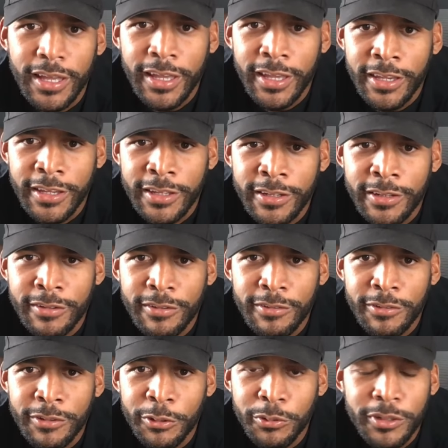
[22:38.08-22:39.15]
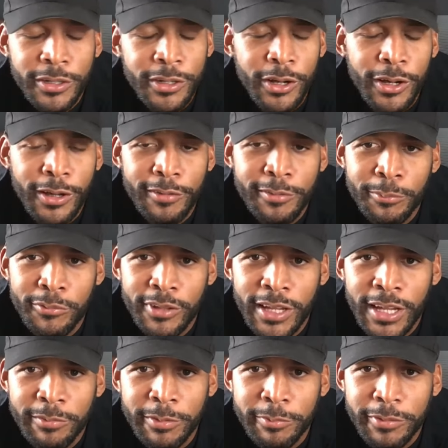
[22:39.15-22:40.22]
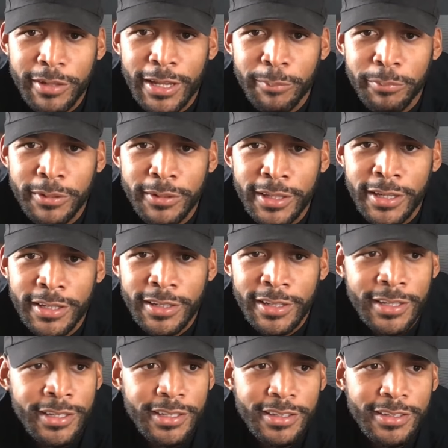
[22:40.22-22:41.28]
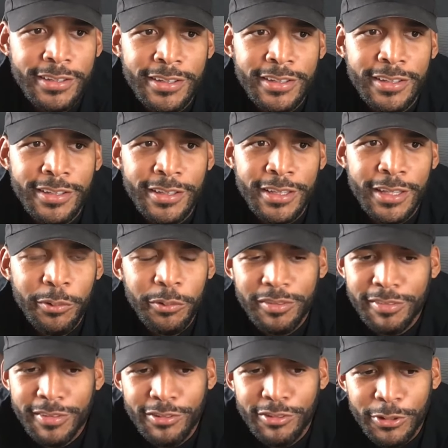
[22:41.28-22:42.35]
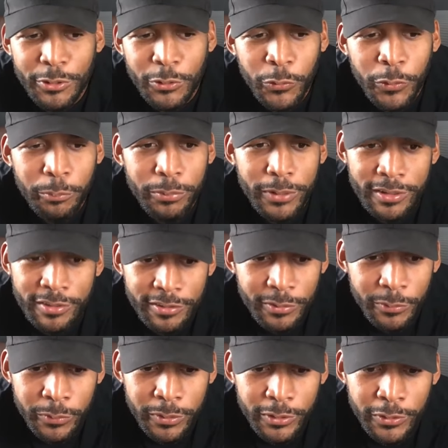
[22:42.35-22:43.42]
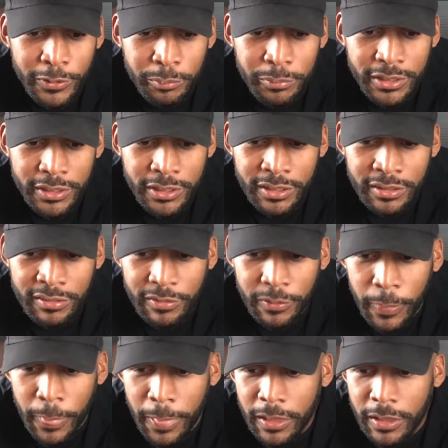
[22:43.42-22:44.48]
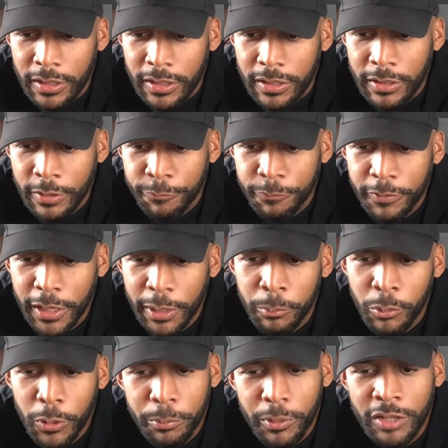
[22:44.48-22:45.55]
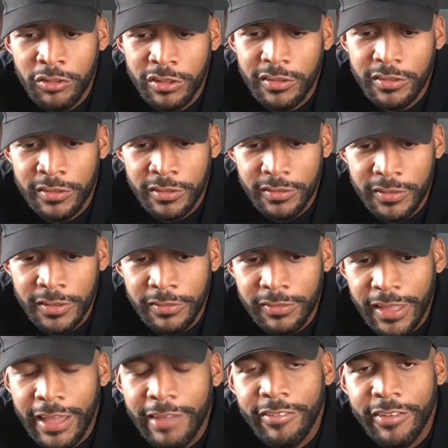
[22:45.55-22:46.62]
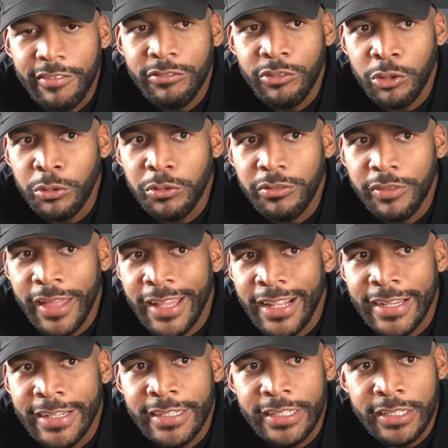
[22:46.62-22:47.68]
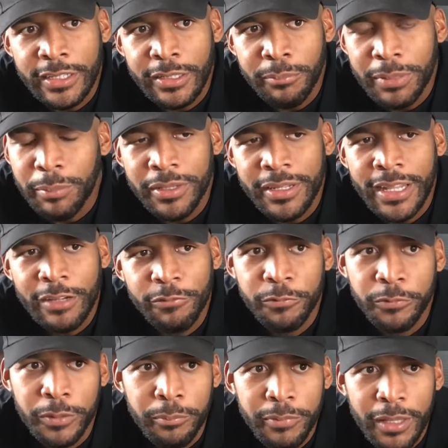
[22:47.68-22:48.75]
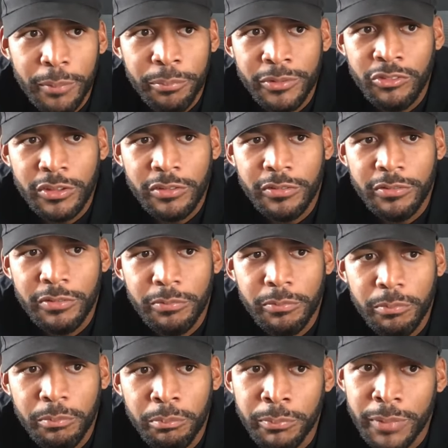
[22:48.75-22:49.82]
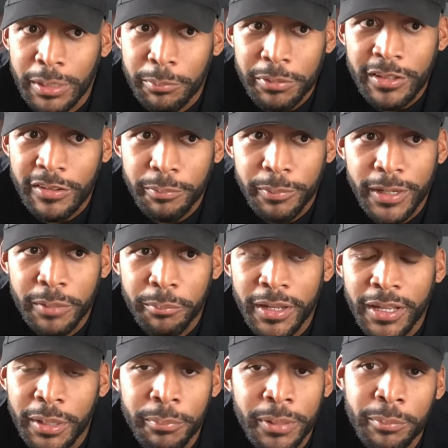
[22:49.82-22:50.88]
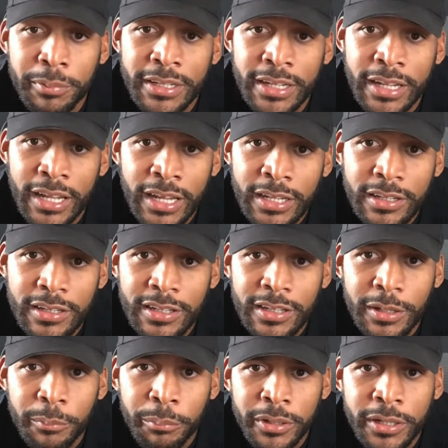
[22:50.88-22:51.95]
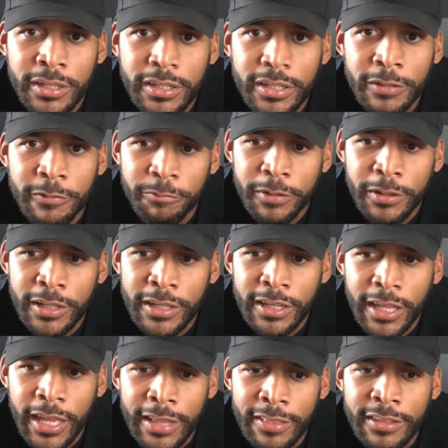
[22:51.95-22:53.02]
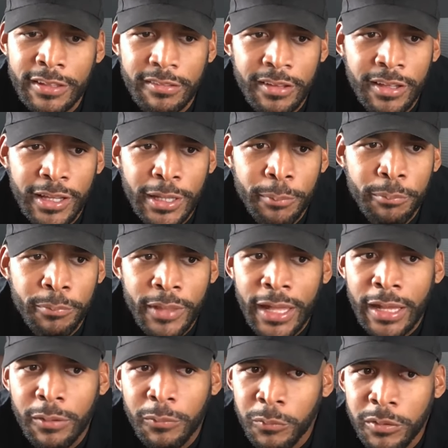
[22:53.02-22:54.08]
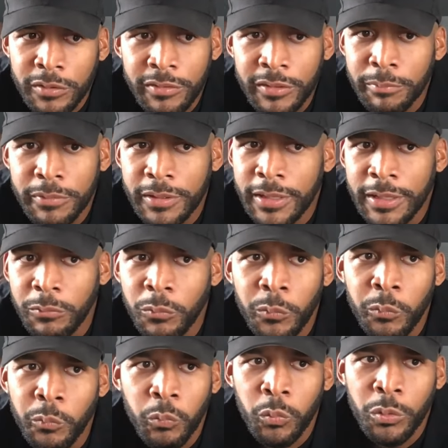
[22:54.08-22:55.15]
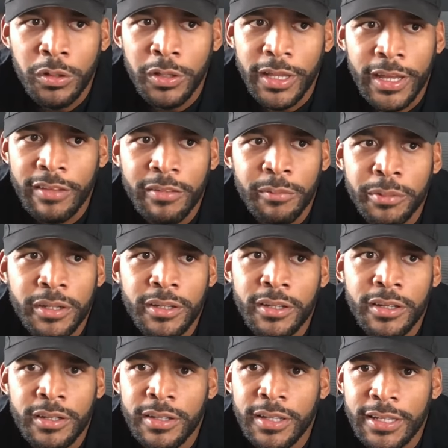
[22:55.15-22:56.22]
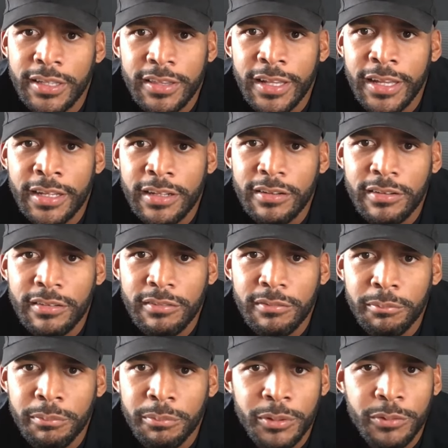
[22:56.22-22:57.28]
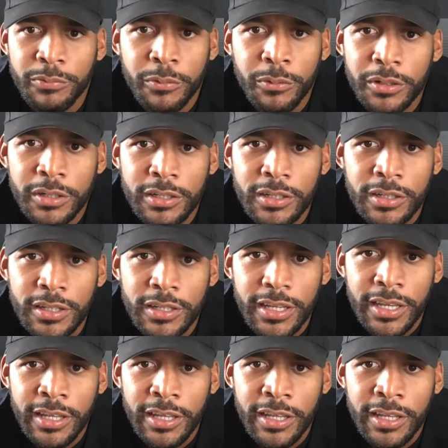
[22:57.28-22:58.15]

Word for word: And you did an awesome job of comping that. Like, it was such a cool project to work on, because I feel like more projects since then have used that idea, maybe not from that, but just maybe inspired by it, maybe not. But it felt like at the time that was something that really hasn't been done like that before. Yeah.